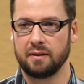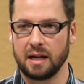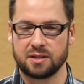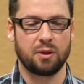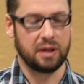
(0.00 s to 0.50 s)

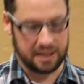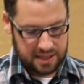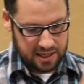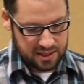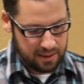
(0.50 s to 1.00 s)
That's the thing. Is
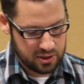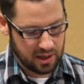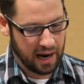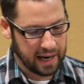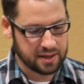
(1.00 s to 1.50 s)
his name is
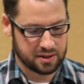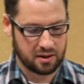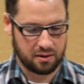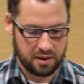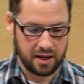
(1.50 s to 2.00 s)
the highest
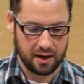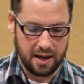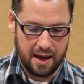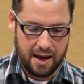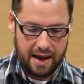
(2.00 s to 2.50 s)
thing.
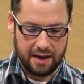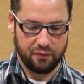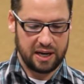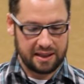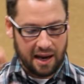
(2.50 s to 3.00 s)
And
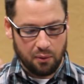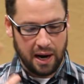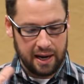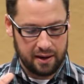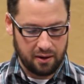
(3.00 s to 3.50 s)
if we get that
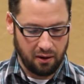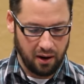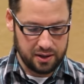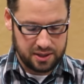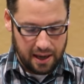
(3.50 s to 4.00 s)
right in our
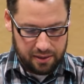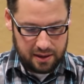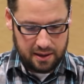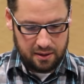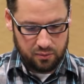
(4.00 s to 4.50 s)
hearts, I
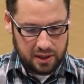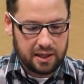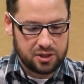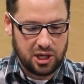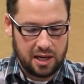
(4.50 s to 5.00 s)
think that it
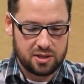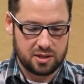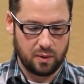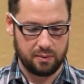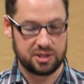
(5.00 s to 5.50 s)
really changes
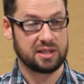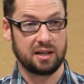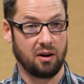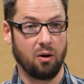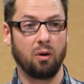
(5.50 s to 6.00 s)
the way we
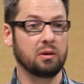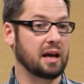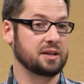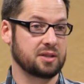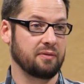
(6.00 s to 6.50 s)
see a whole
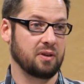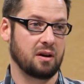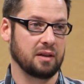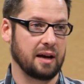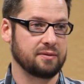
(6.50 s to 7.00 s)
lot of stuff in
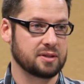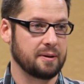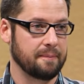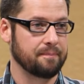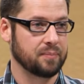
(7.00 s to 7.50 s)
our lives.
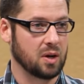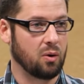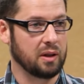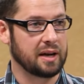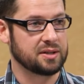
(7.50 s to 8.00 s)
A
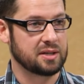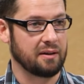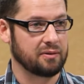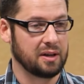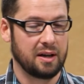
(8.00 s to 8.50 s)
whole lot of
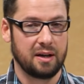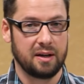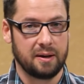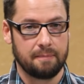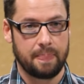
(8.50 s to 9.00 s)
stuff.
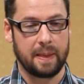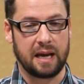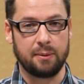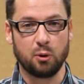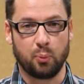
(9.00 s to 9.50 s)
And I
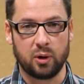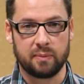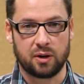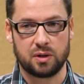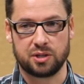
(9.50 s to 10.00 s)
came to a point in
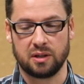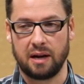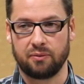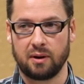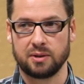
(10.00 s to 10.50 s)
my Christian
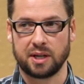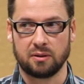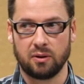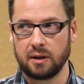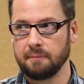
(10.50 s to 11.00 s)
life where I was
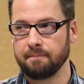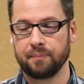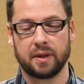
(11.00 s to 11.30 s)
like, Lord,